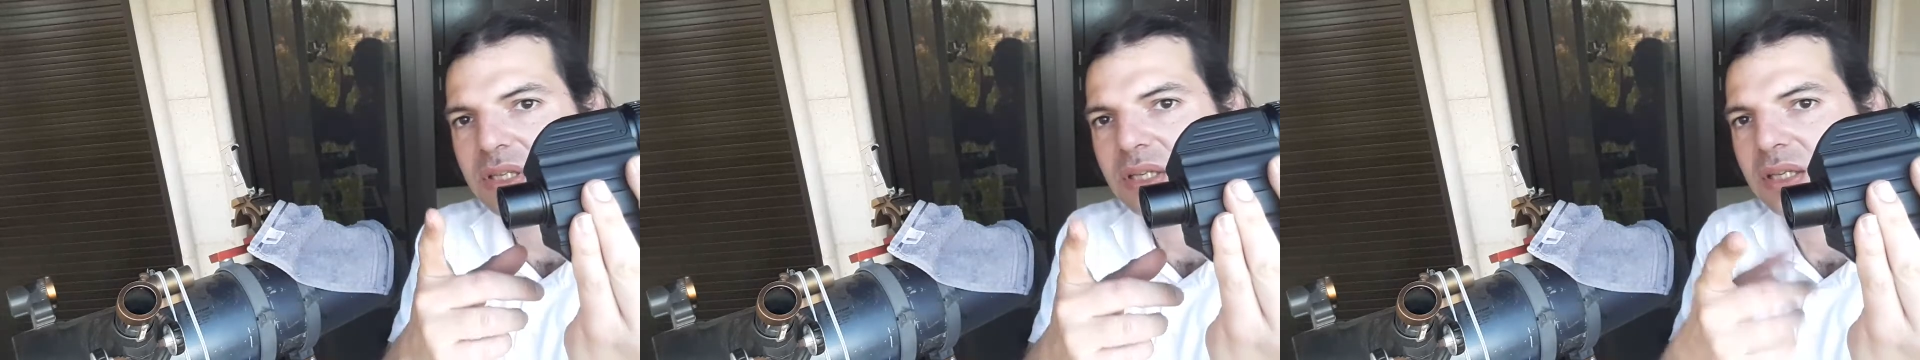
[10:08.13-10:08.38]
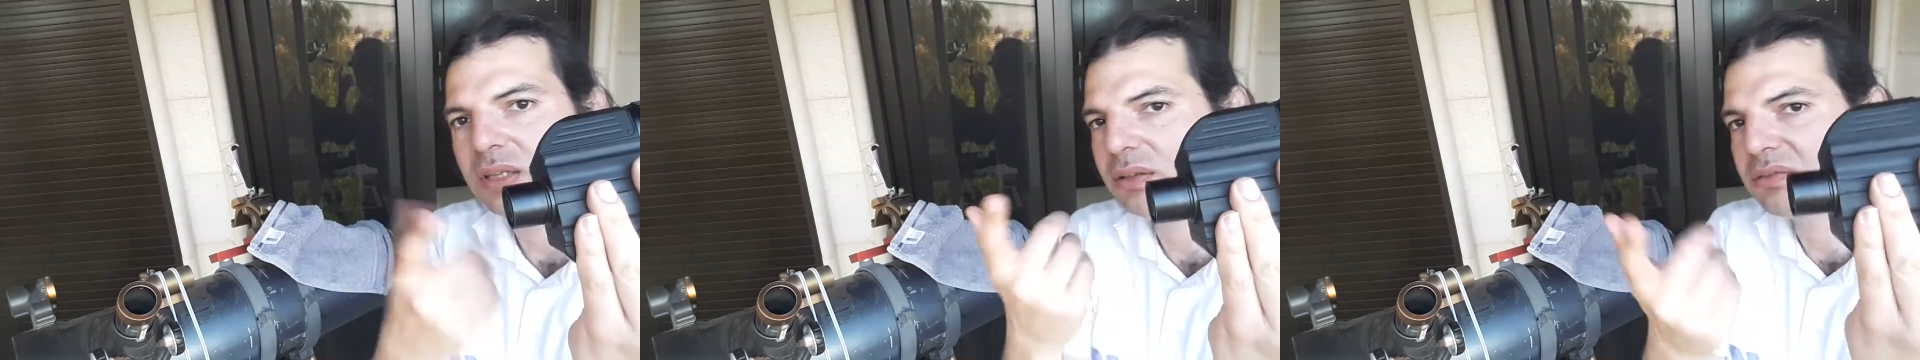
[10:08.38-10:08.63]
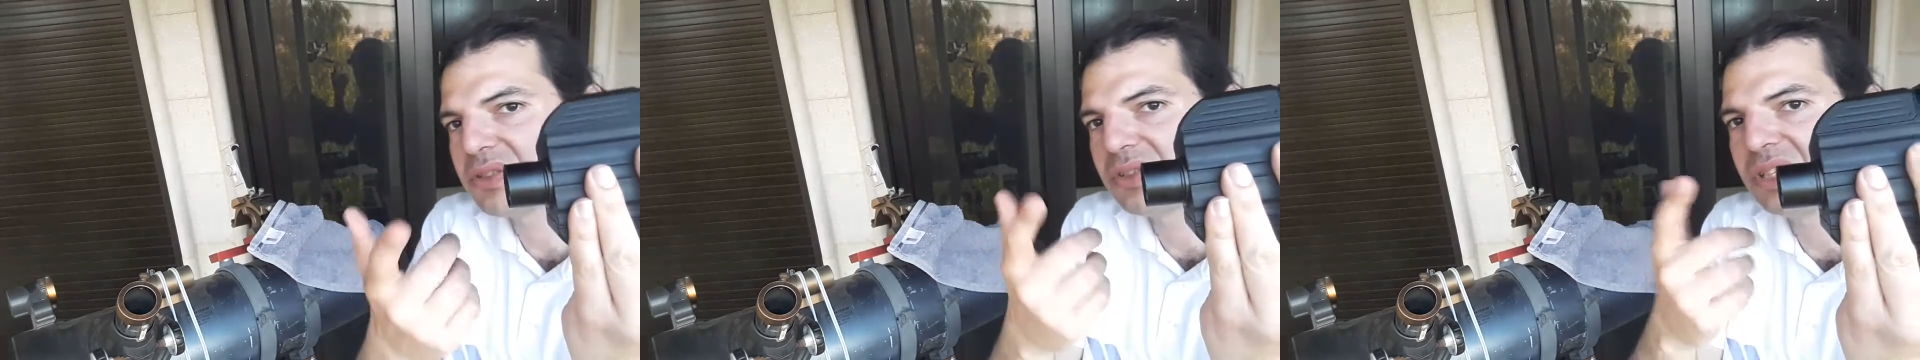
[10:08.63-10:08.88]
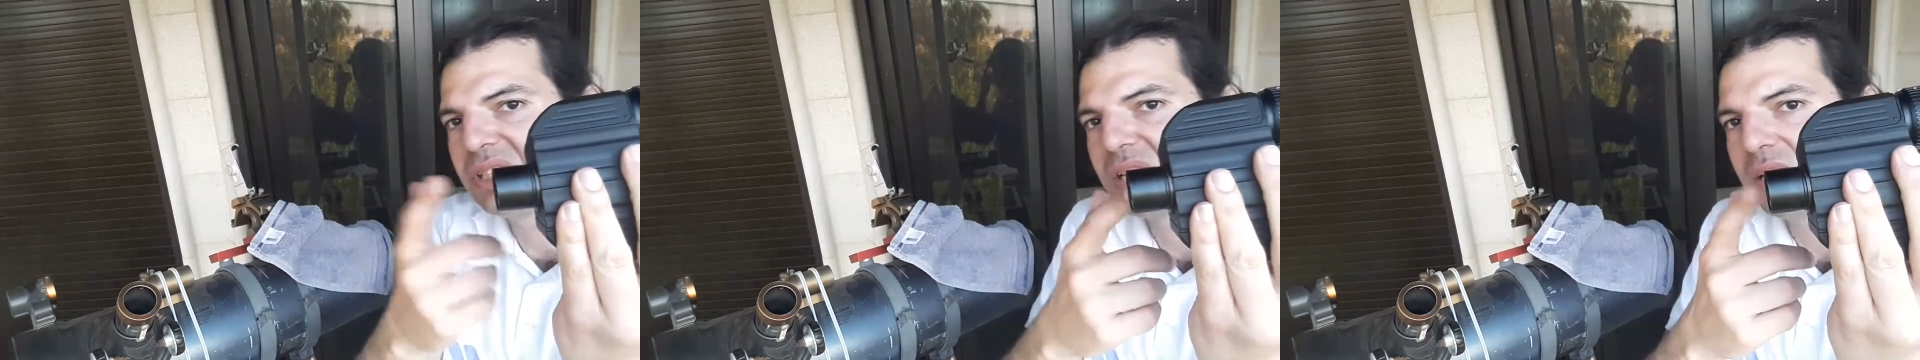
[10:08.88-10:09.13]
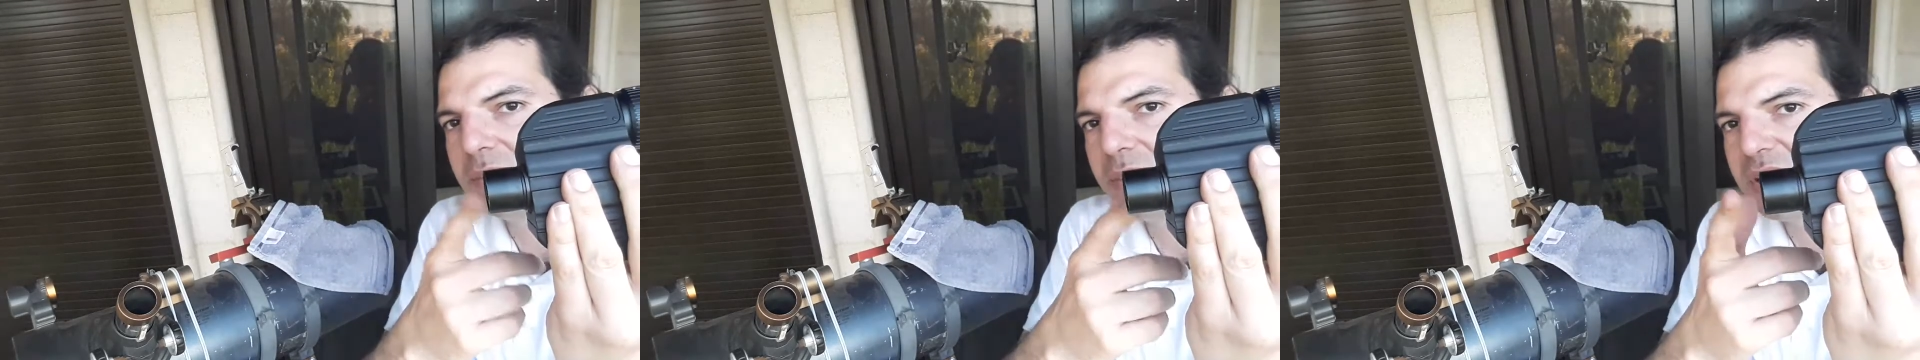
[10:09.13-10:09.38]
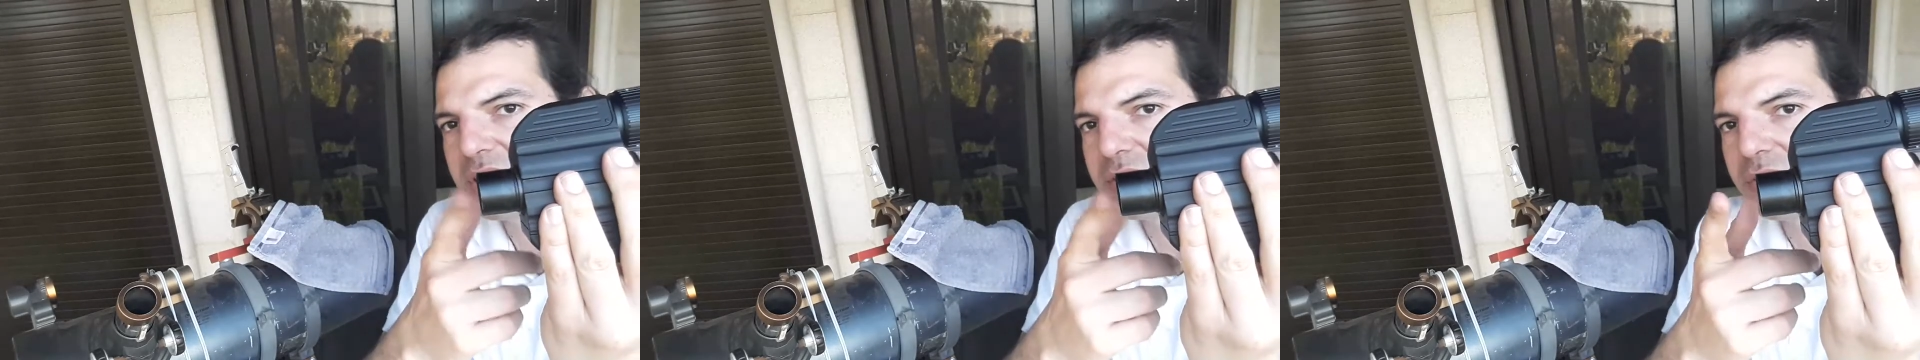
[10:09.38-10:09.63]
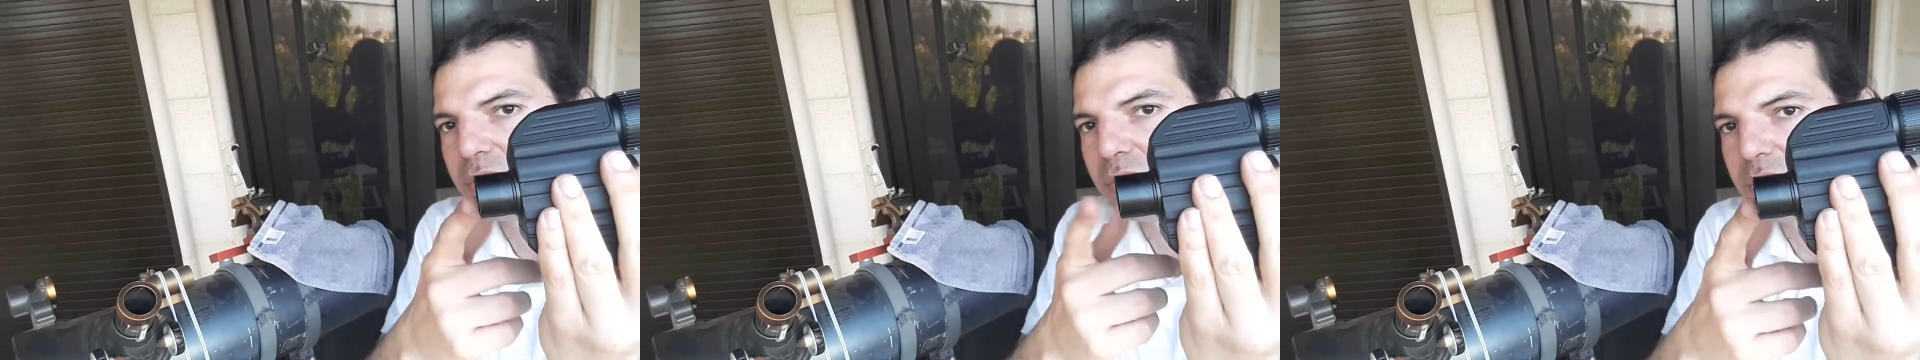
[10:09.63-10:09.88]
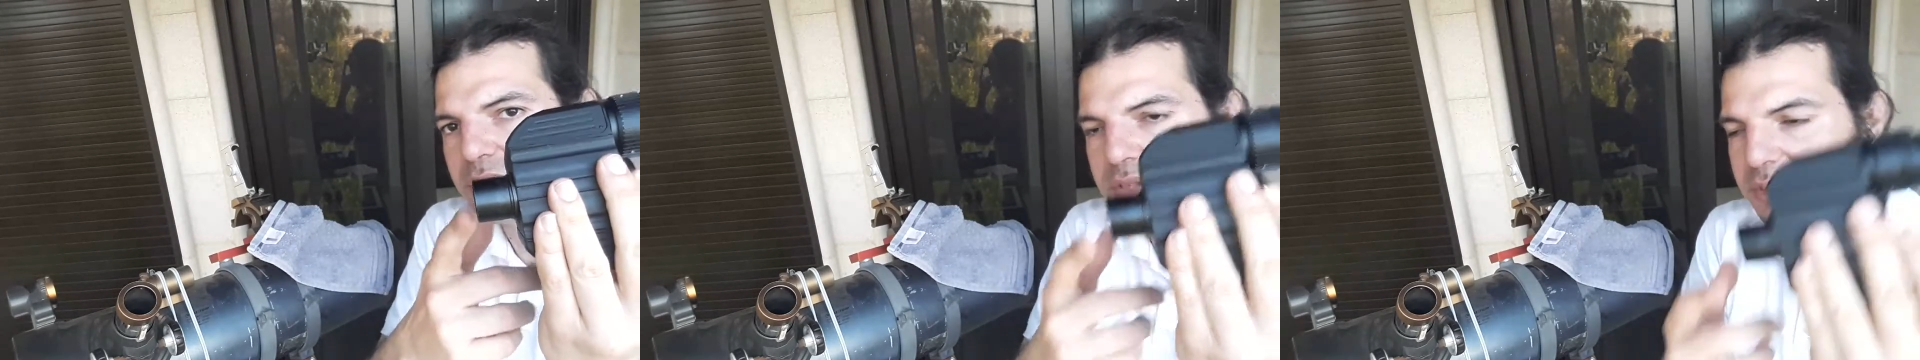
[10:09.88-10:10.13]
it already can pass through
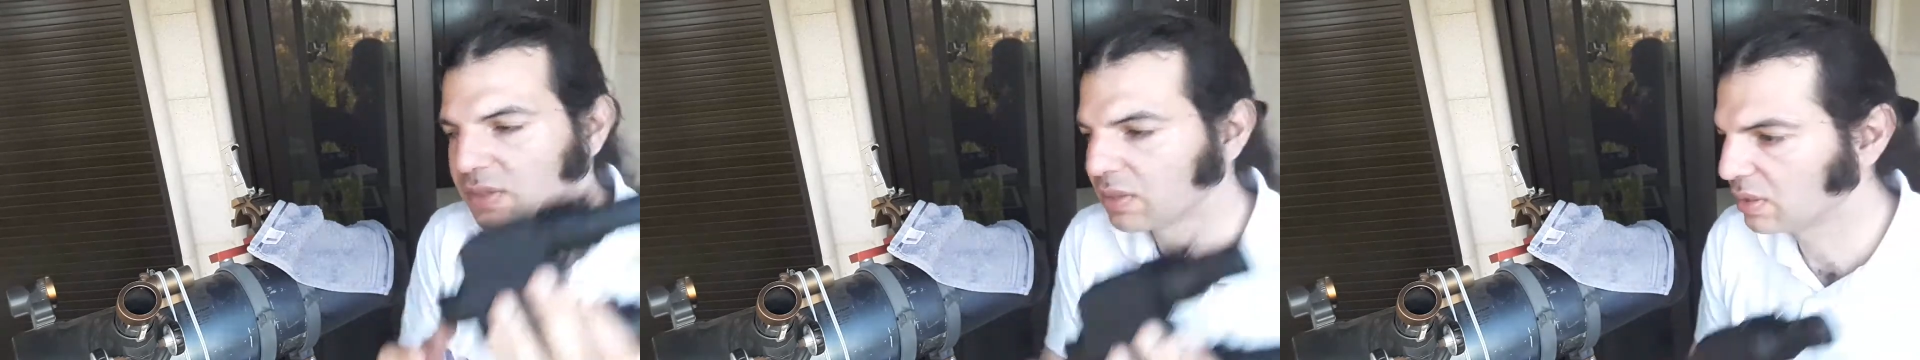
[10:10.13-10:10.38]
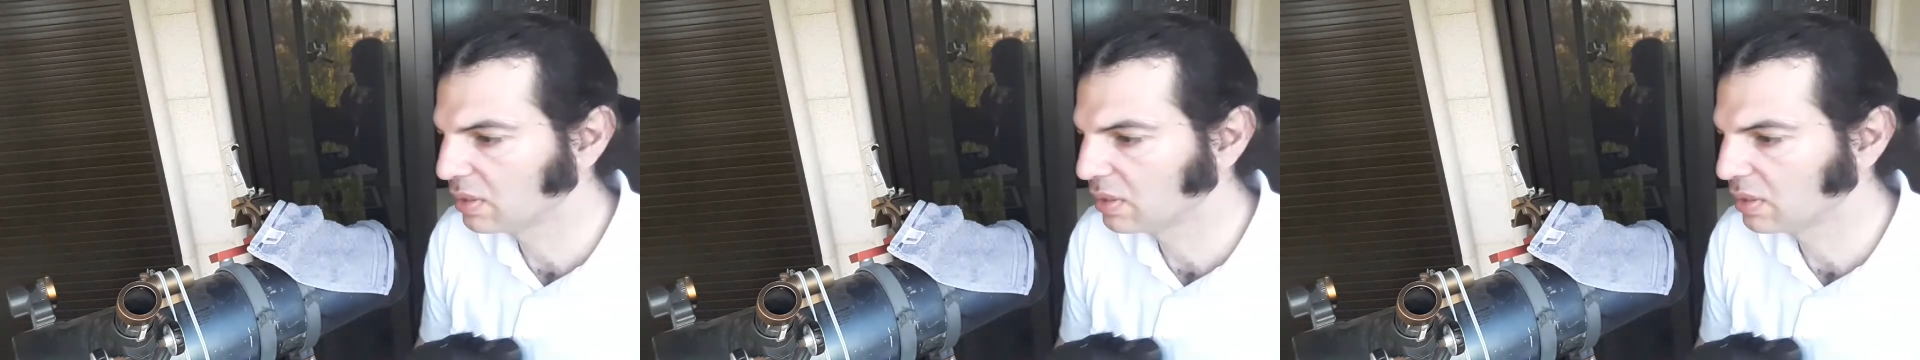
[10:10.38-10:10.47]
this.